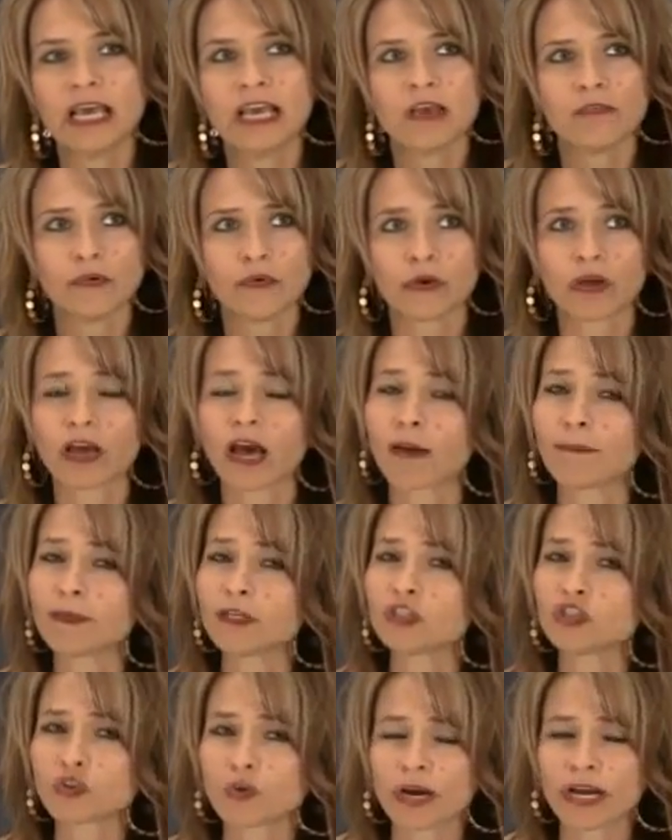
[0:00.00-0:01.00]
If you can come
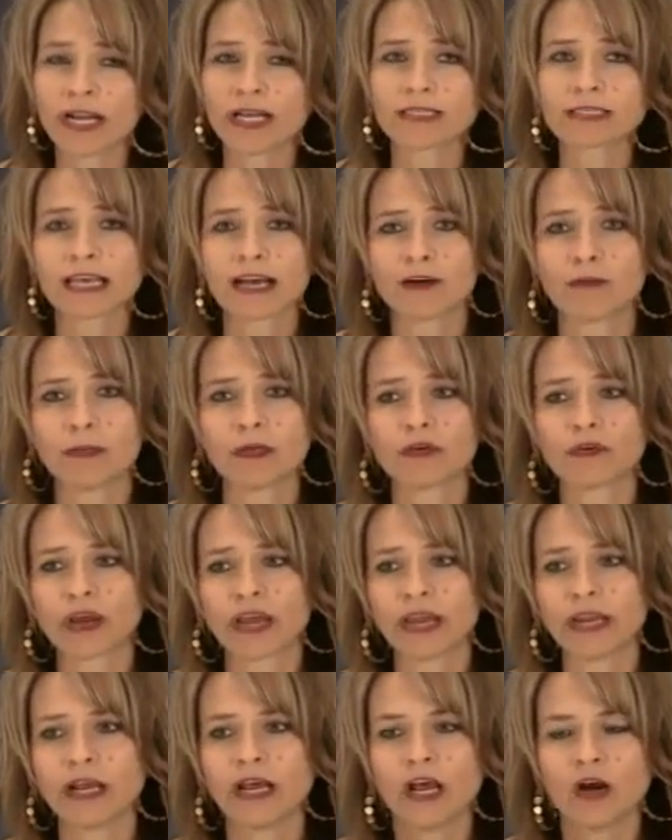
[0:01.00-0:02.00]
and join us, that would be
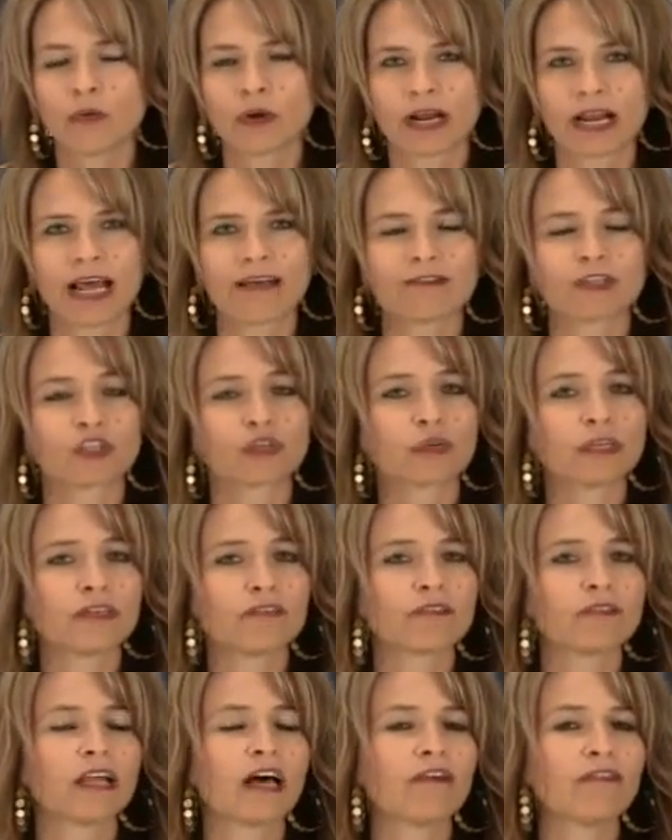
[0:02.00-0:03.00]
great. We're going to have a tree
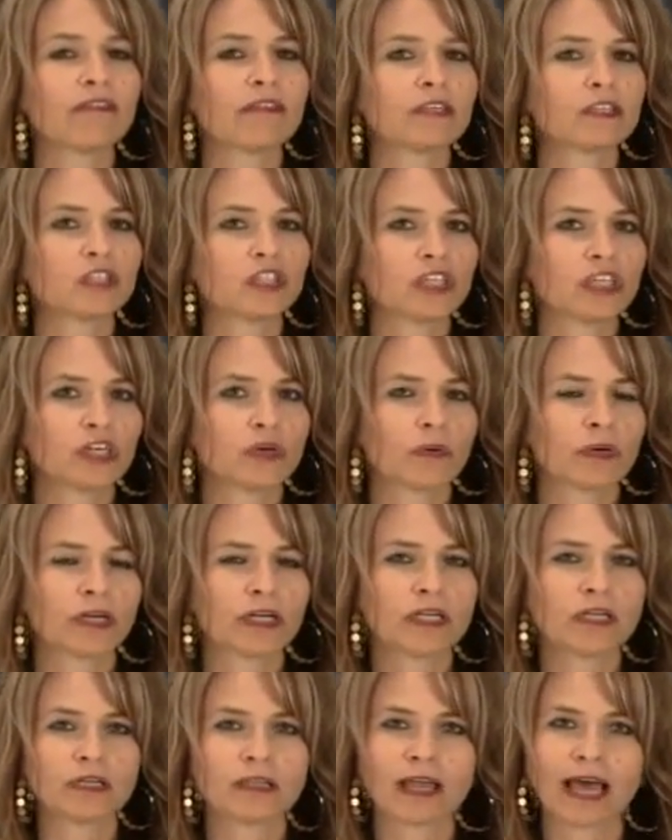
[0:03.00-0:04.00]
of love this year. We're
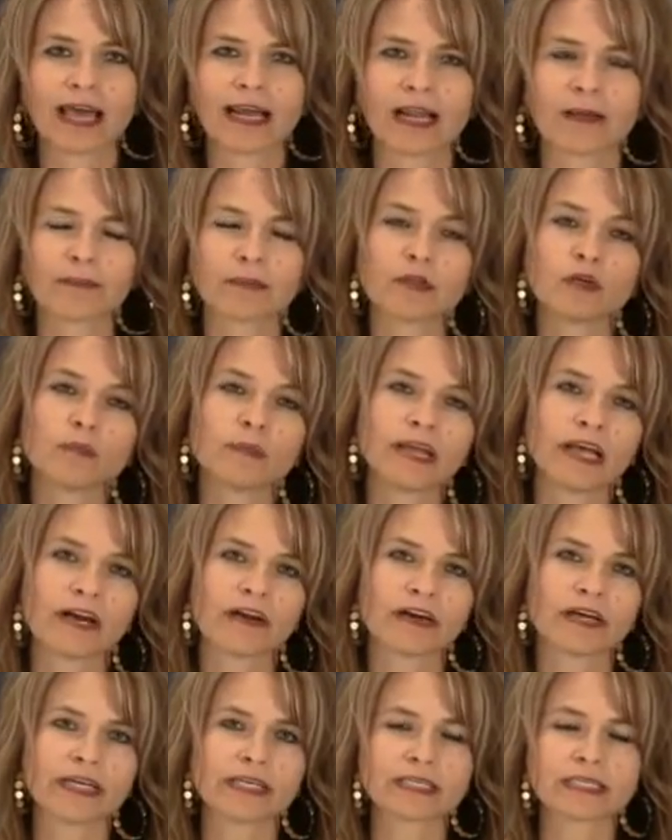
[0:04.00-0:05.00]
going to light up
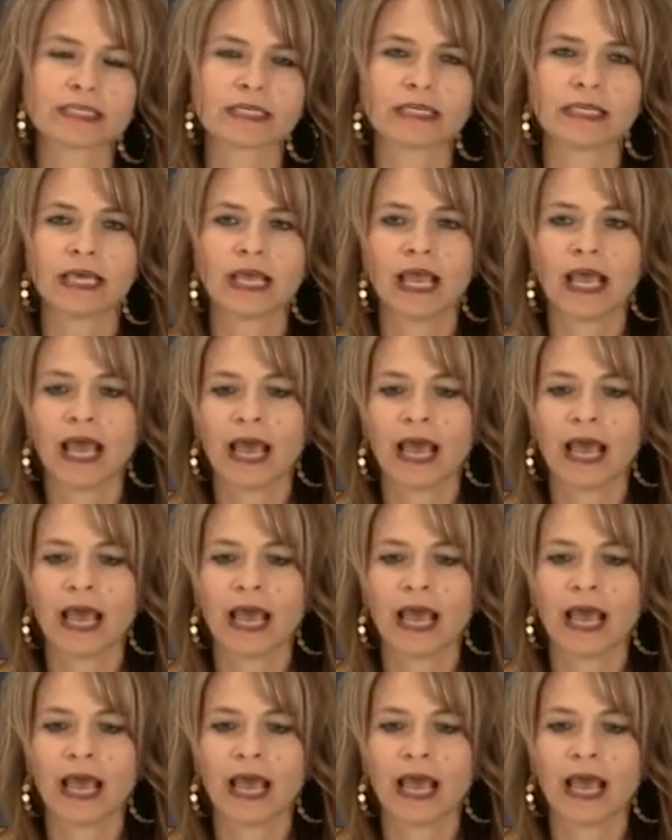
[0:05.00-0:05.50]
luminaries and,